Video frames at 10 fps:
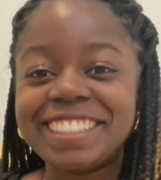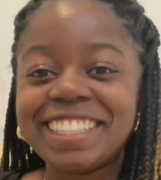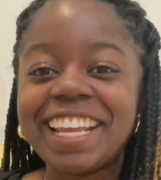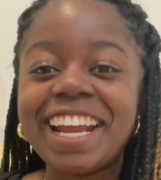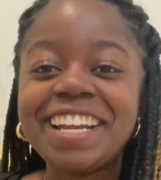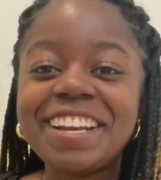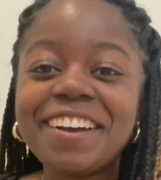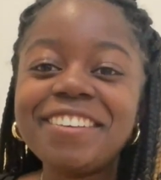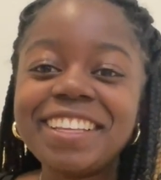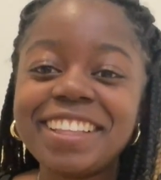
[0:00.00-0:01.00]
And I
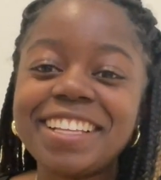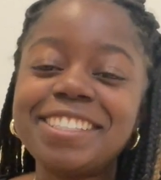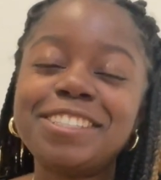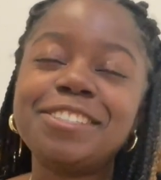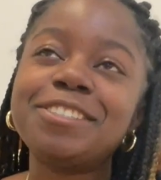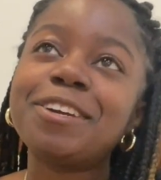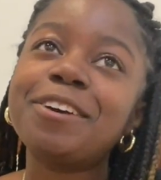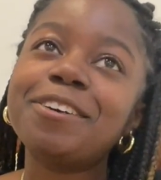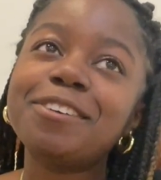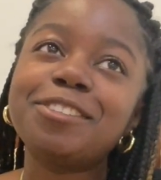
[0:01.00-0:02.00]
know that that's
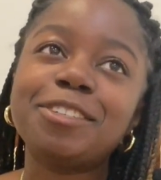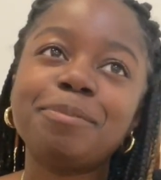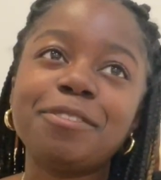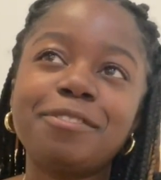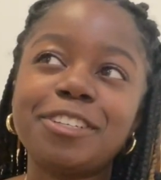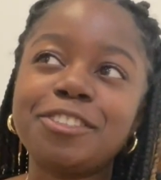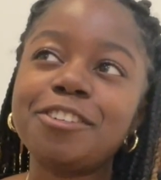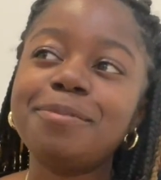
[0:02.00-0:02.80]
so superficial,